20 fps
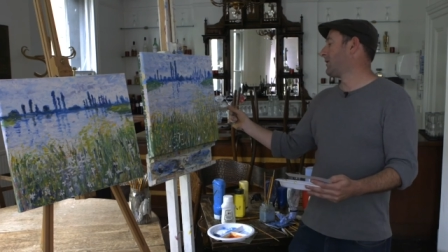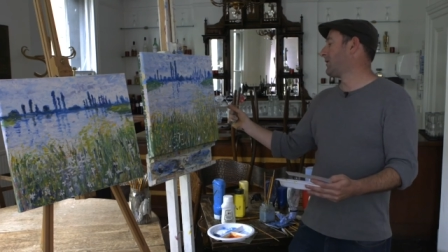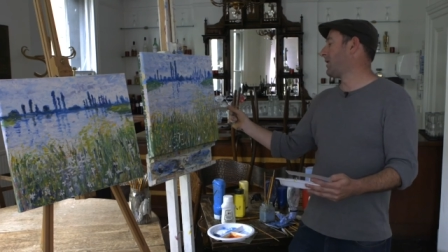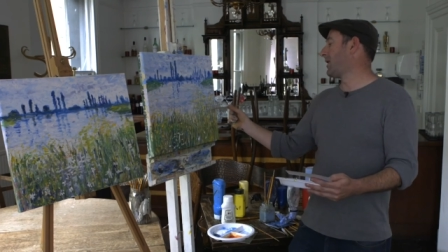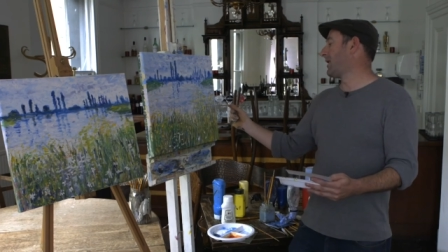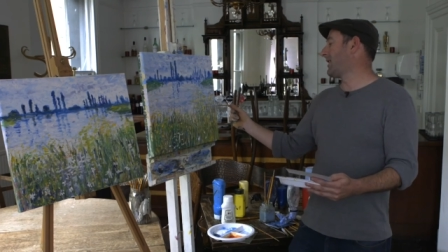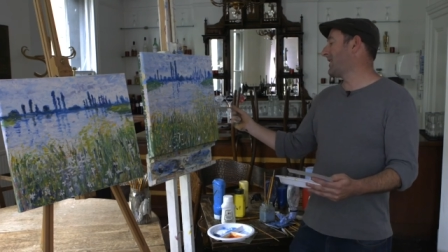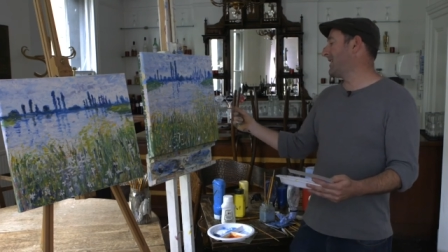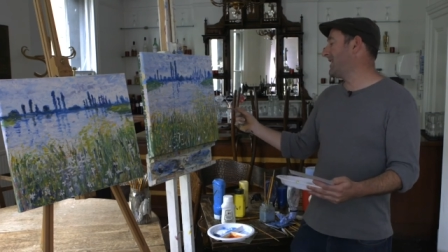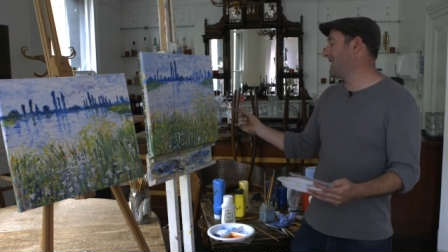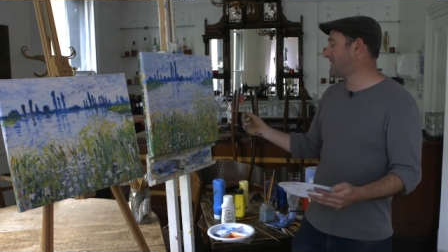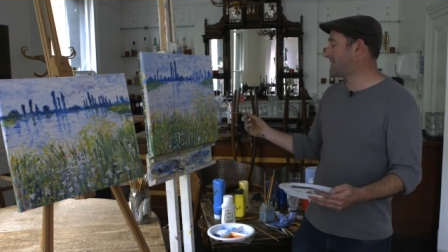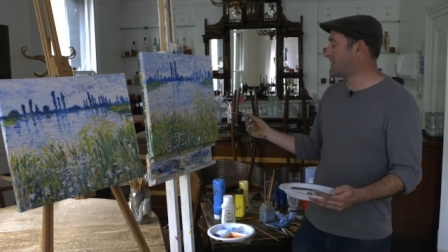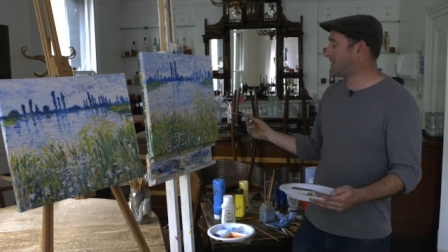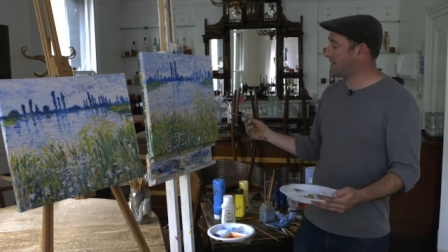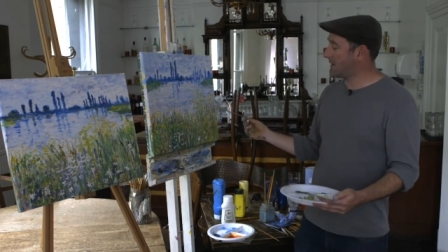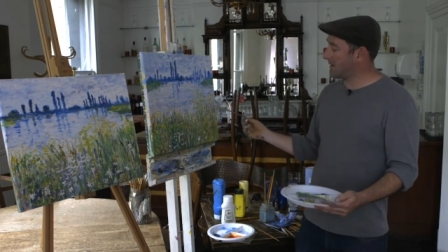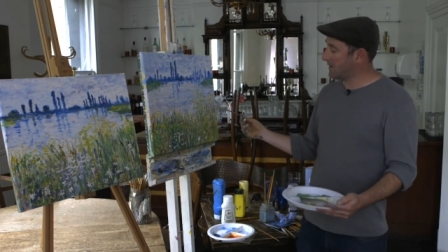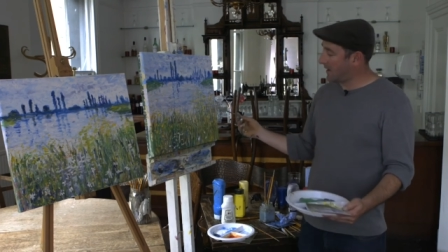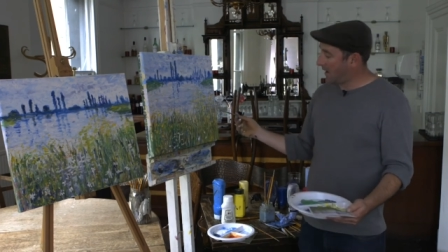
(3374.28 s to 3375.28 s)
Right, here's the
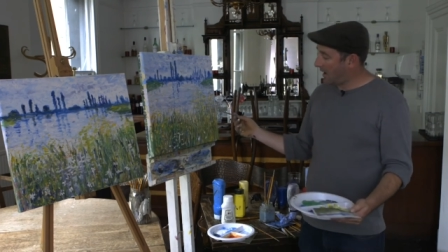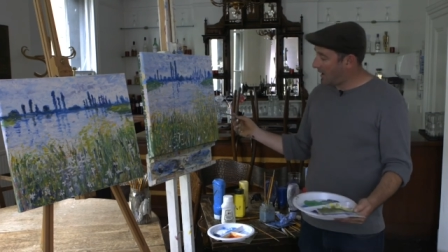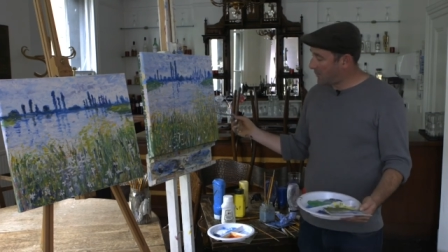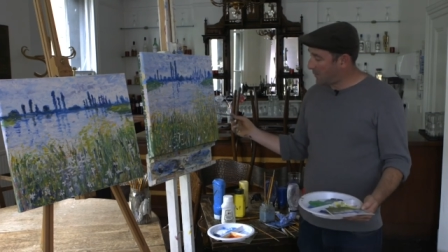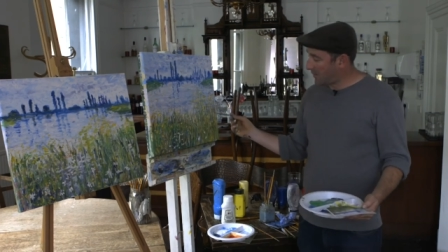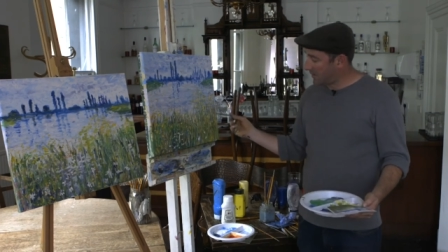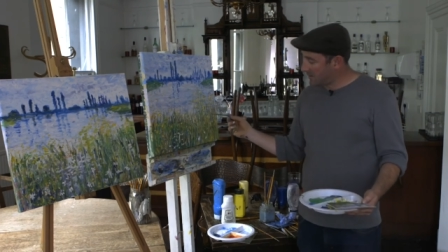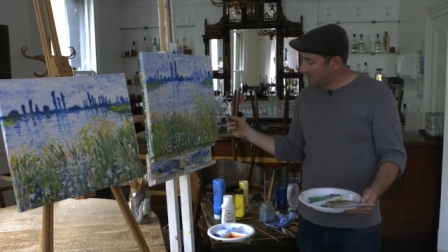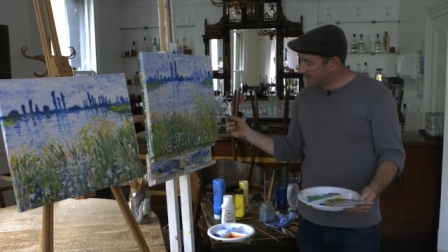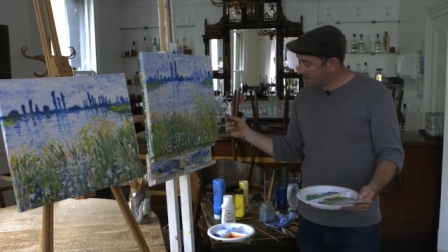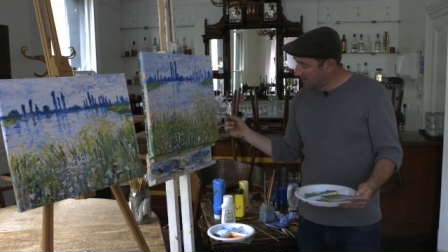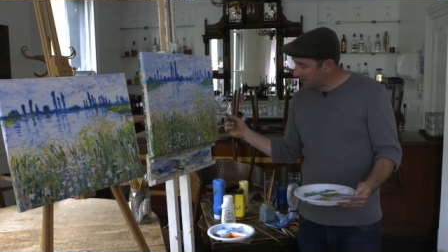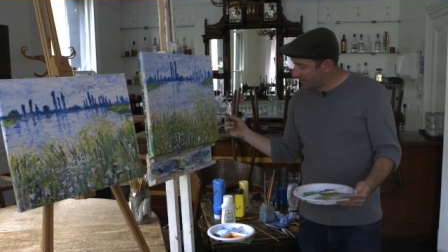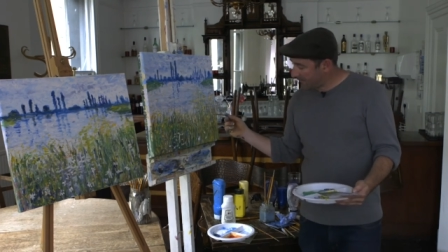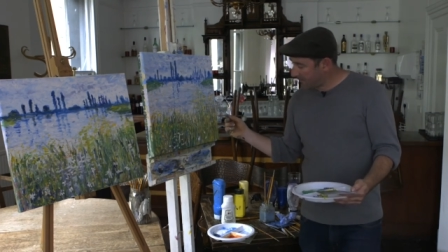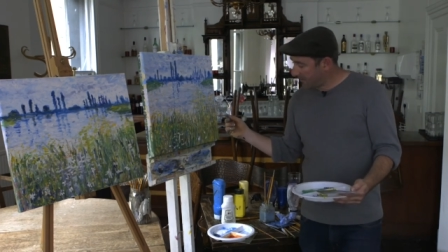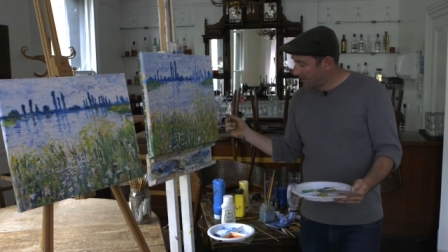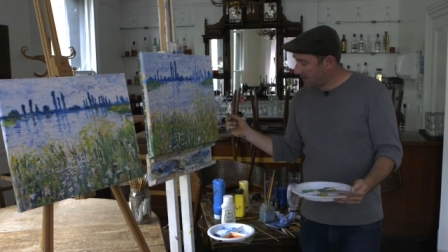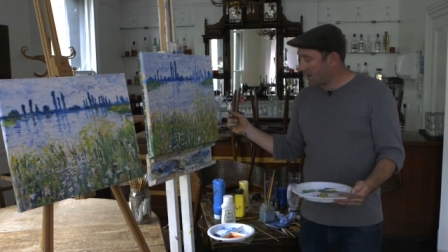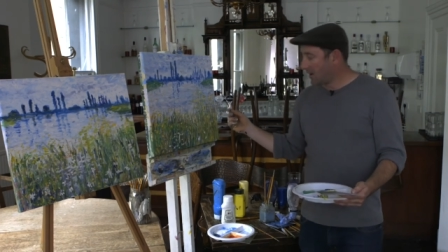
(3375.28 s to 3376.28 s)
thing that happens,
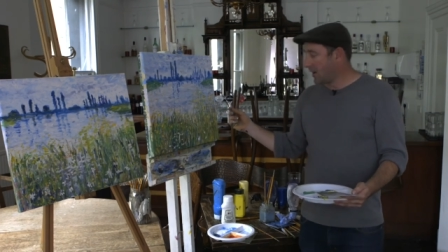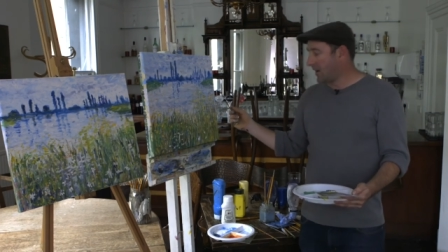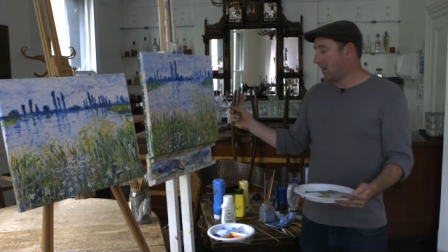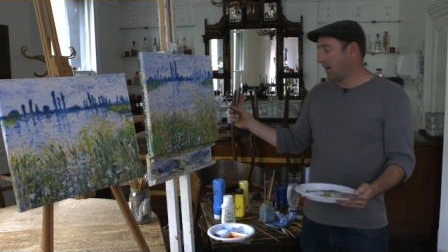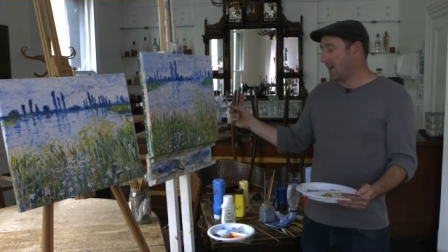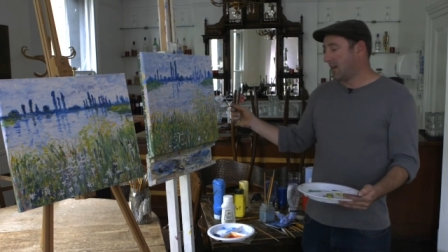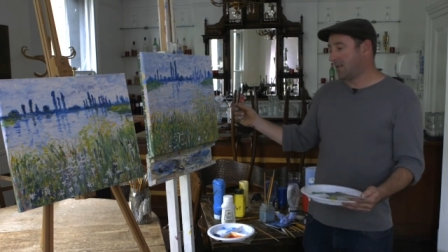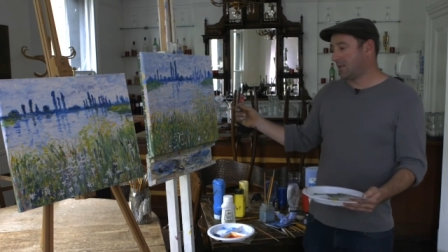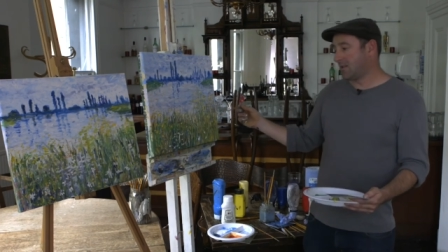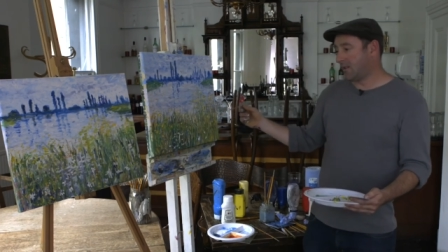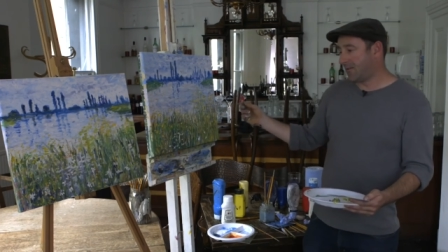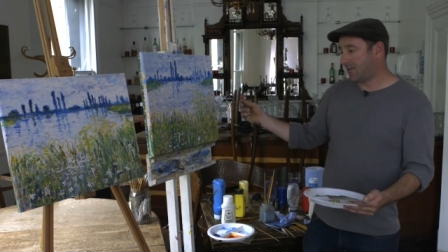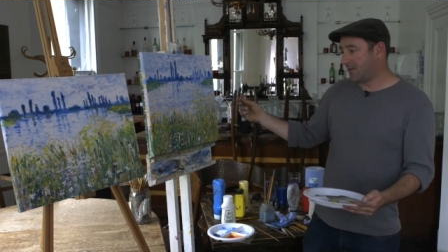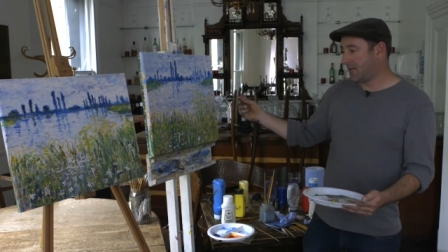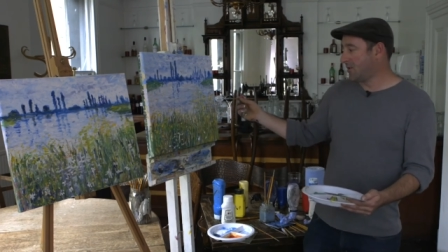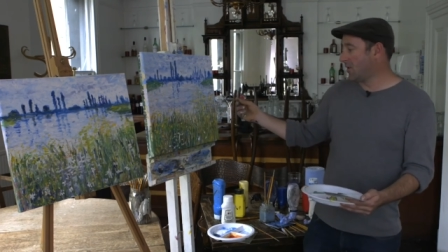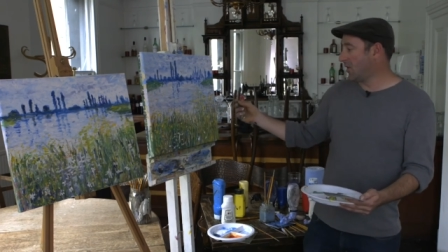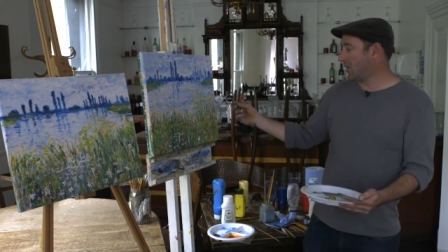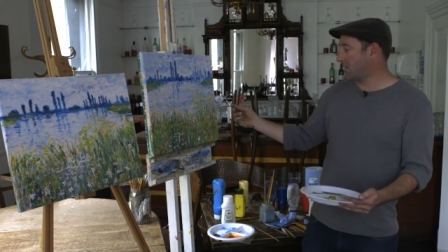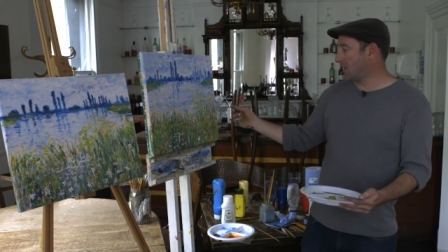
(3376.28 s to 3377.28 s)
is if
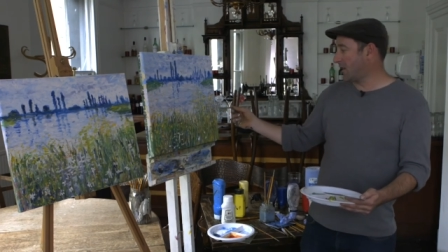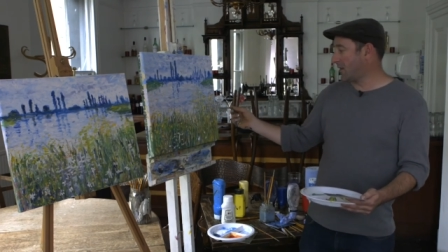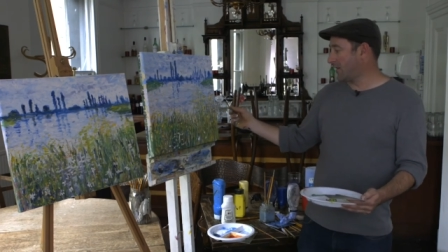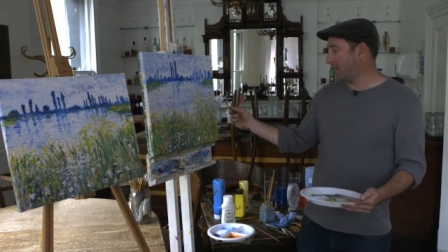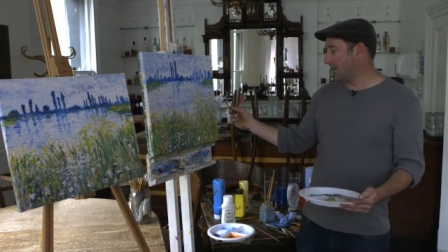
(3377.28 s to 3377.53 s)
you not go,